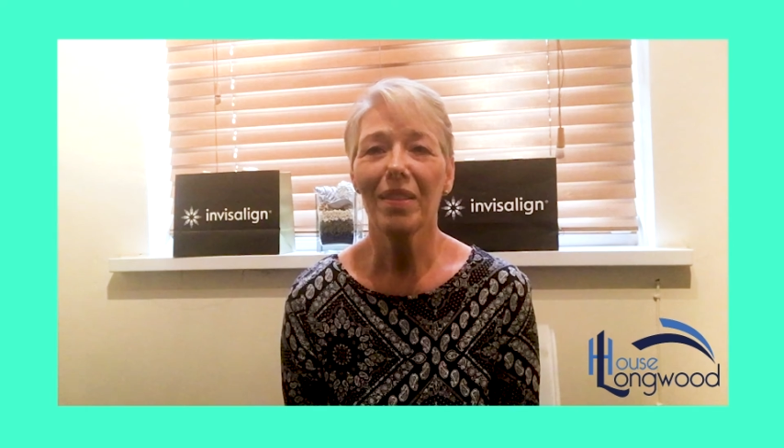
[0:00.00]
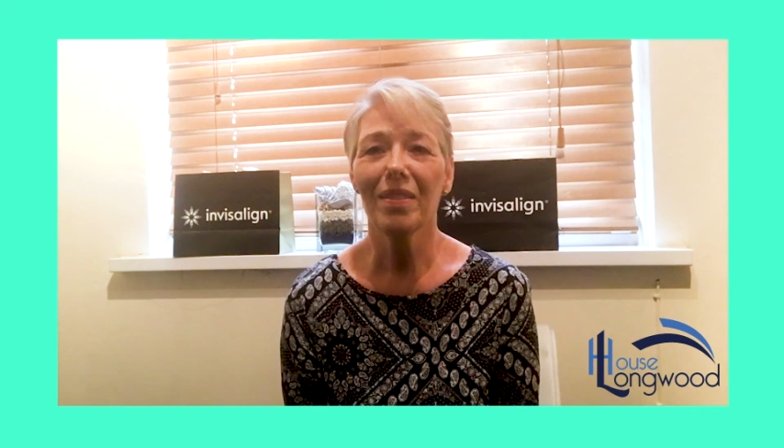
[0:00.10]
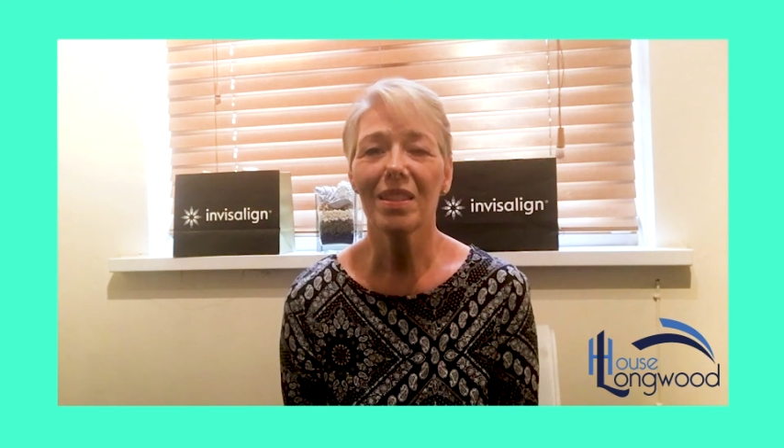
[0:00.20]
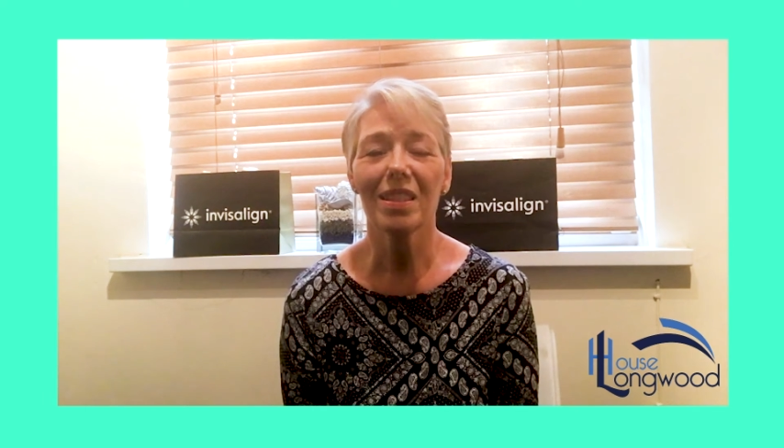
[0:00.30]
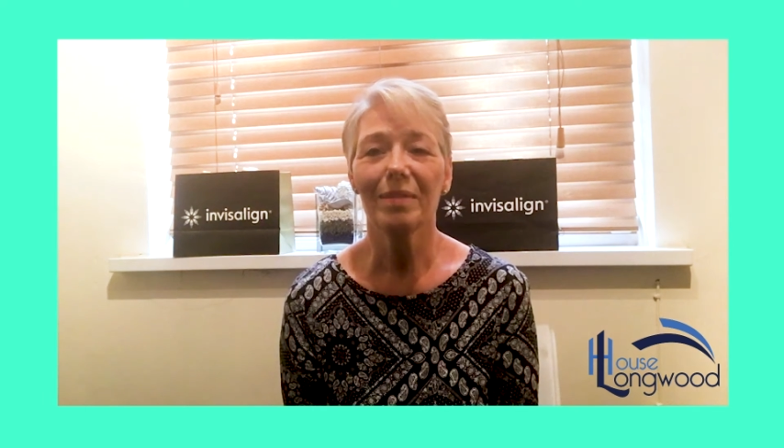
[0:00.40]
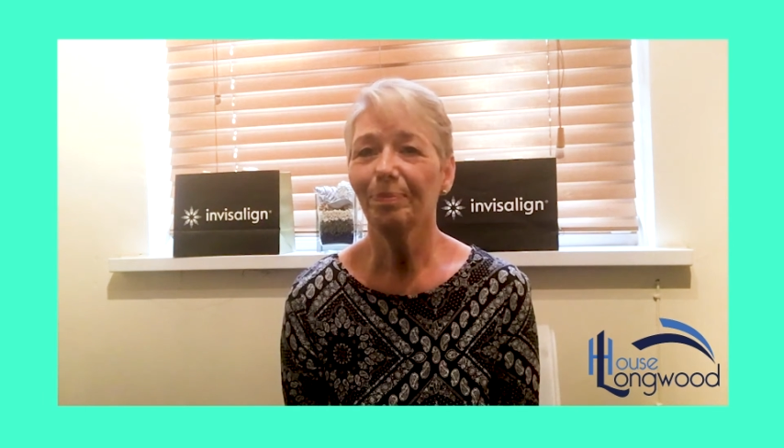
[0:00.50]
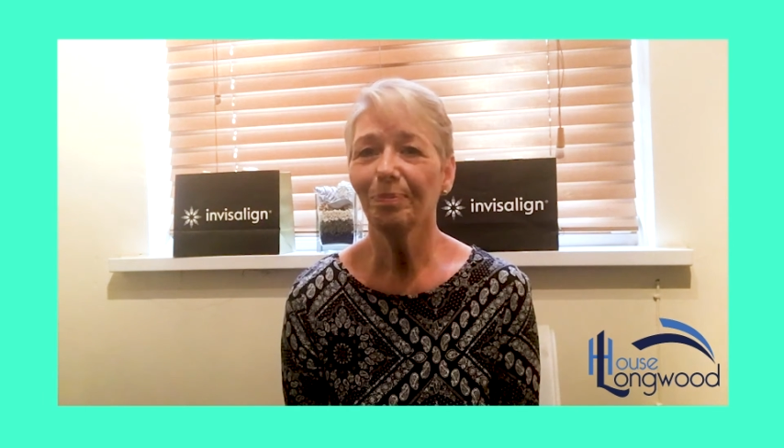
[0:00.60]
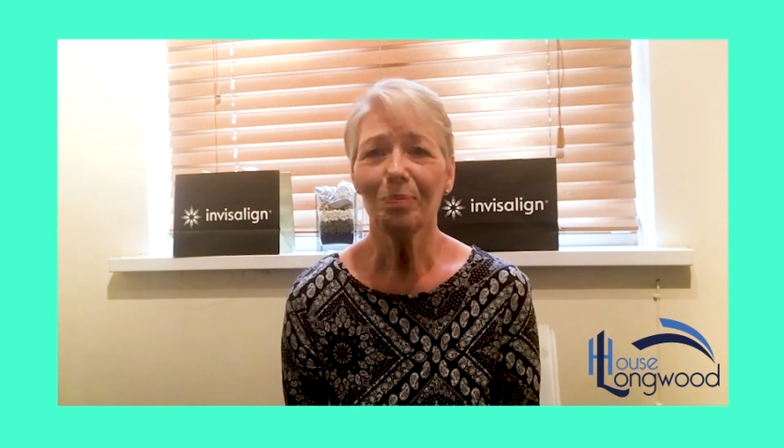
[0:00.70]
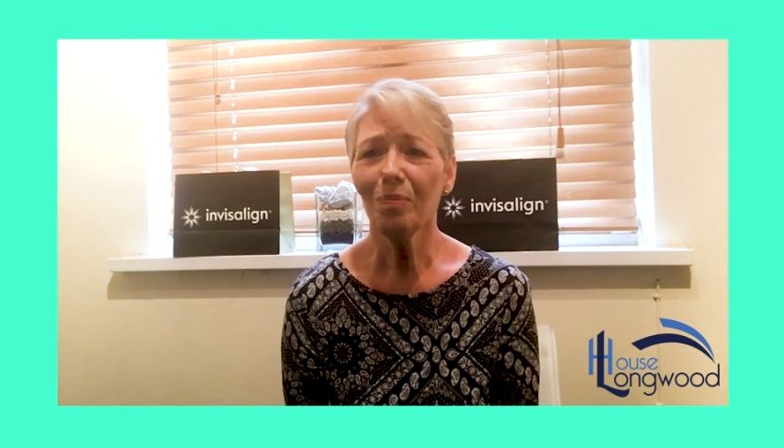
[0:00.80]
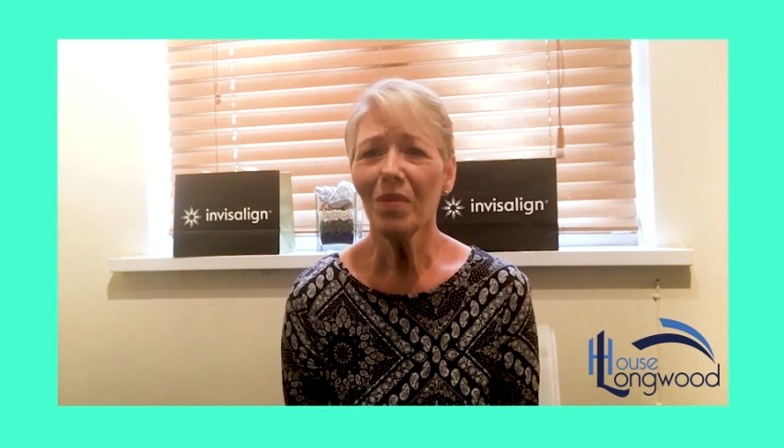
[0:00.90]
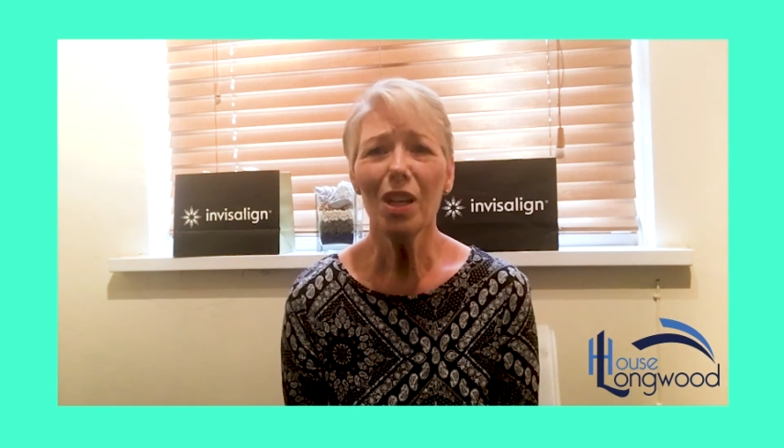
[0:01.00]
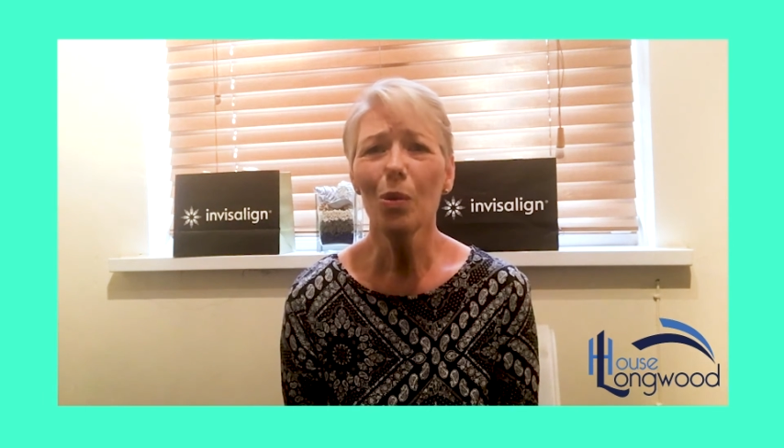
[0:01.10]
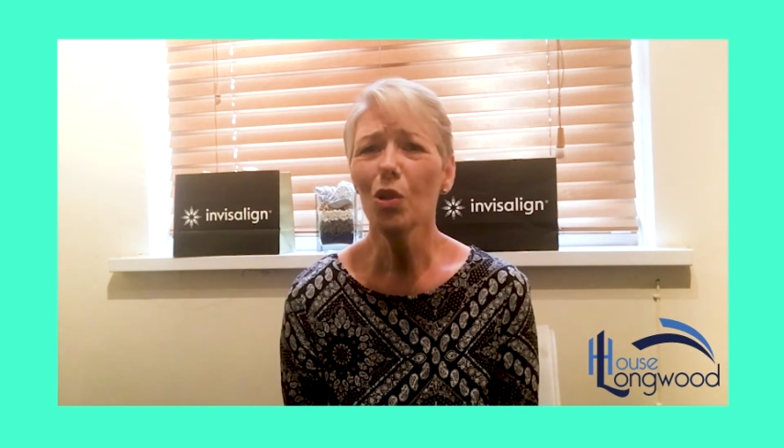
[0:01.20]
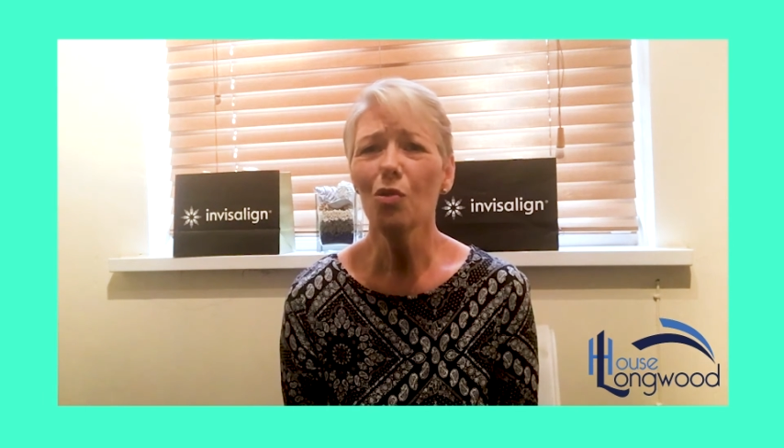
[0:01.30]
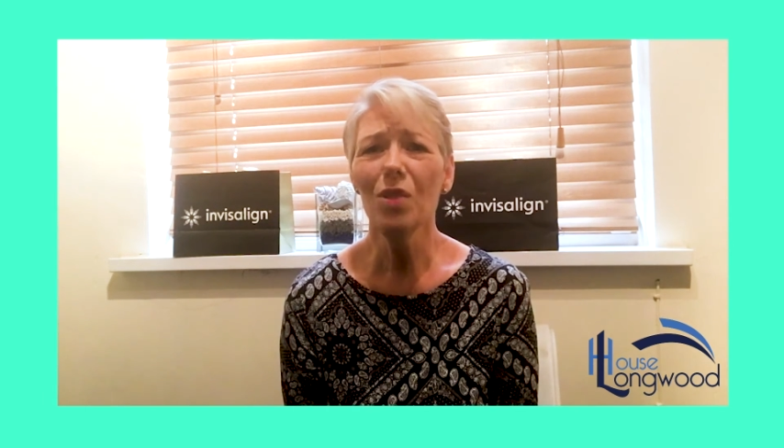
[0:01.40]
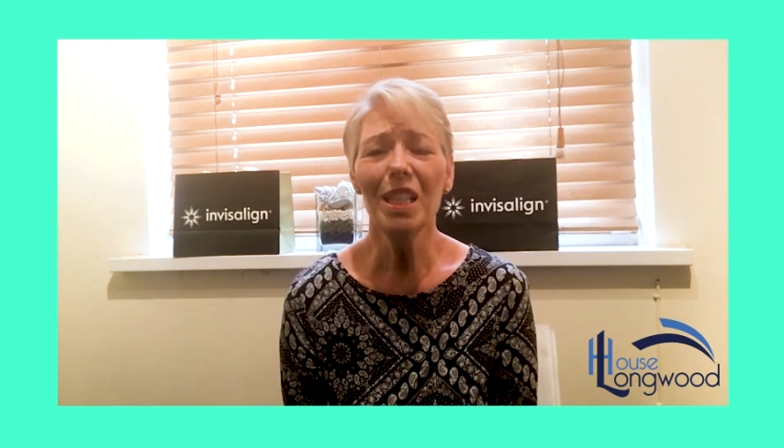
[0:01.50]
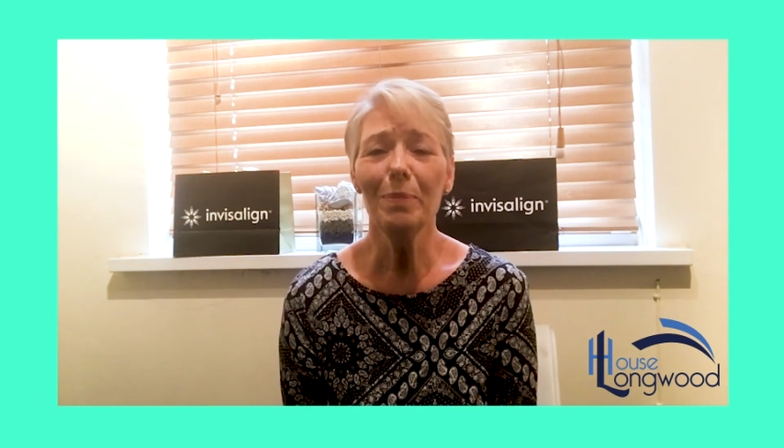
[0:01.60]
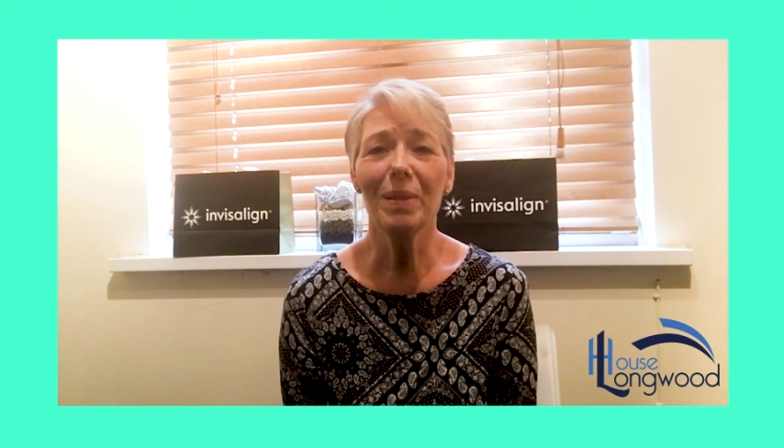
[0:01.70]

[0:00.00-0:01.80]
months, I was really